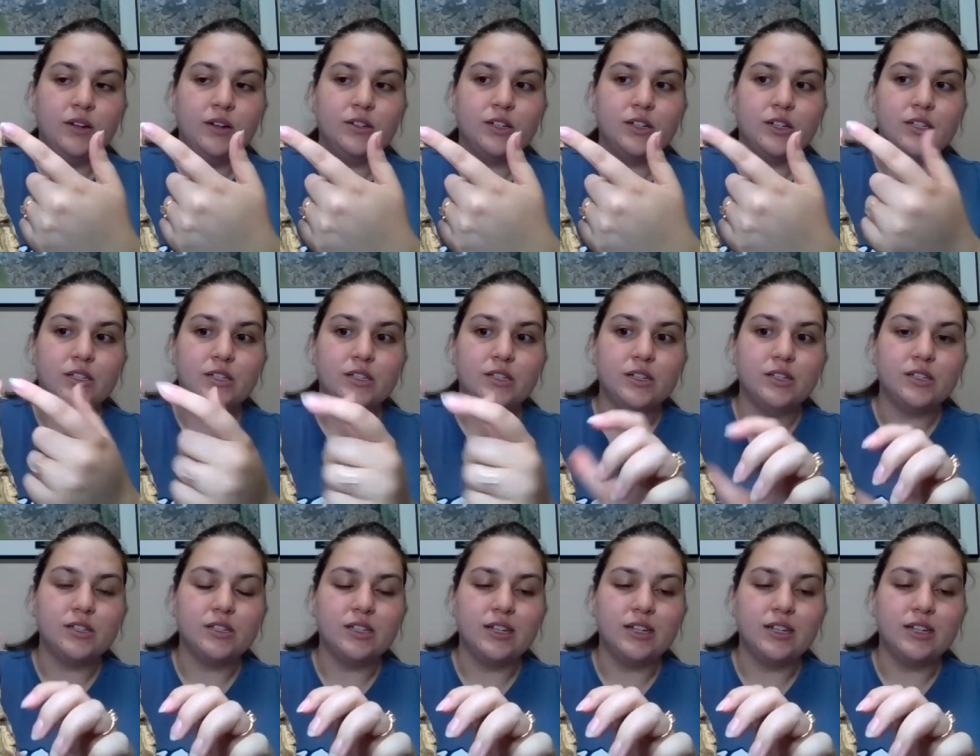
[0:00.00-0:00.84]

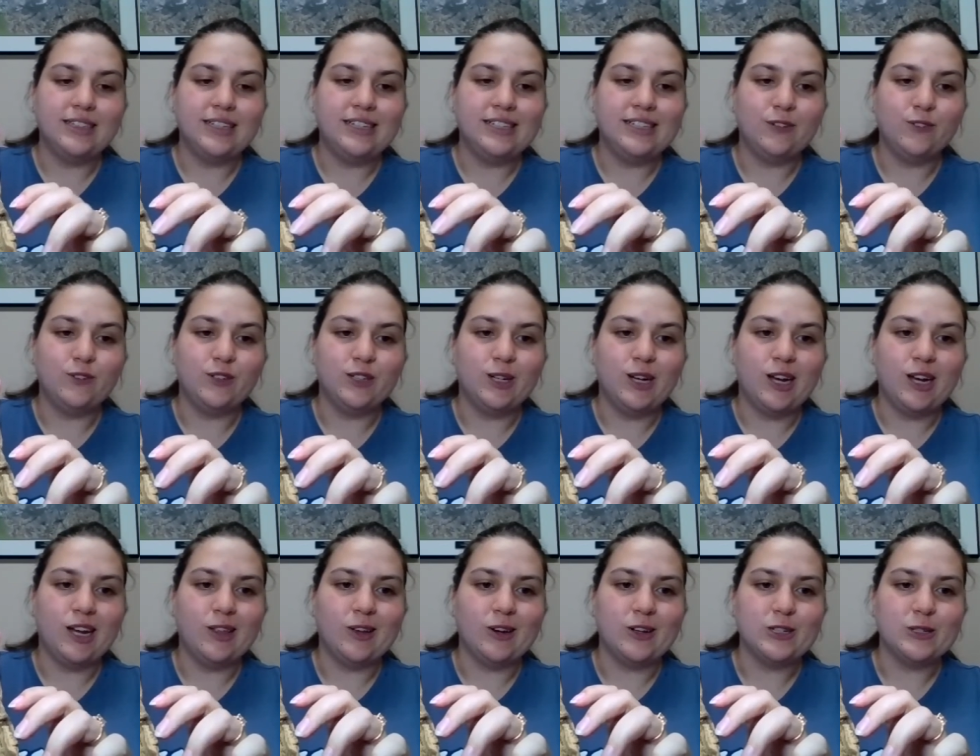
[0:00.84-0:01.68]
just slightly
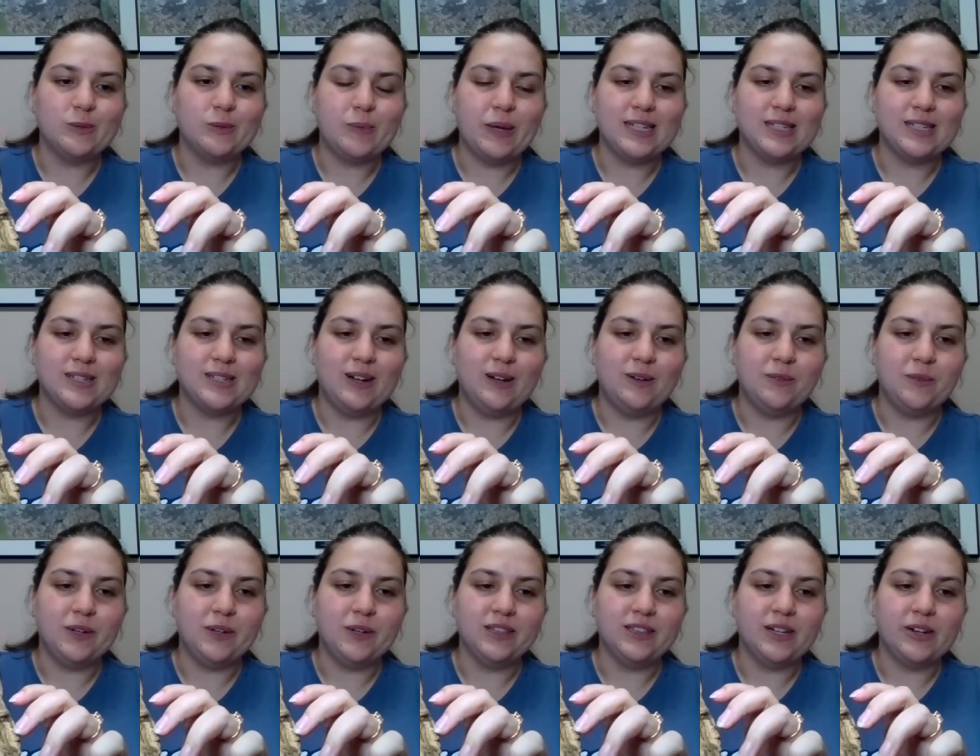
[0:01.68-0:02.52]
different colors based
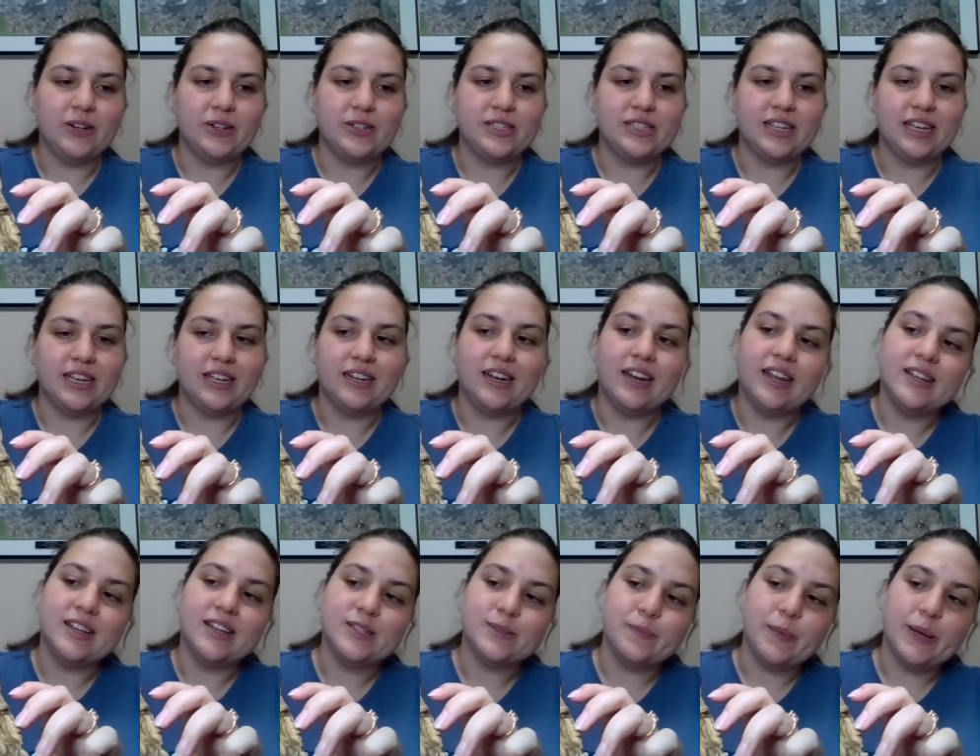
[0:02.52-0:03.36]
on what their
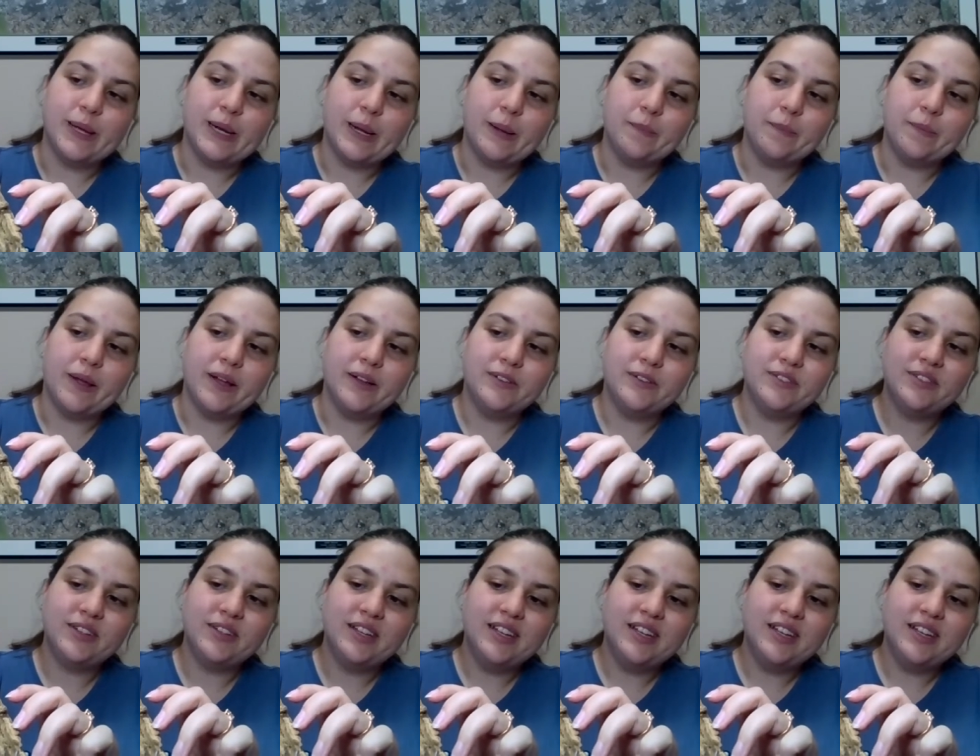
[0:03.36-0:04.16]
skin is made up of.